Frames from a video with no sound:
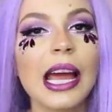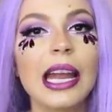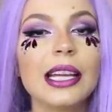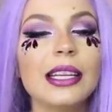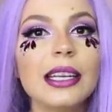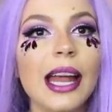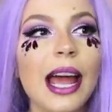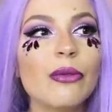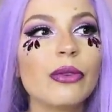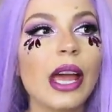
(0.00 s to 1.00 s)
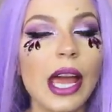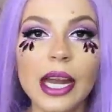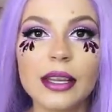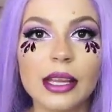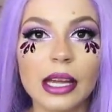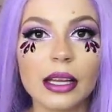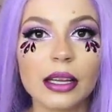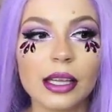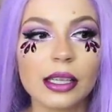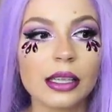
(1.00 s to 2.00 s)
and I didn't have anything
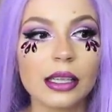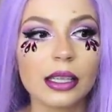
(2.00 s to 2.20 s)
like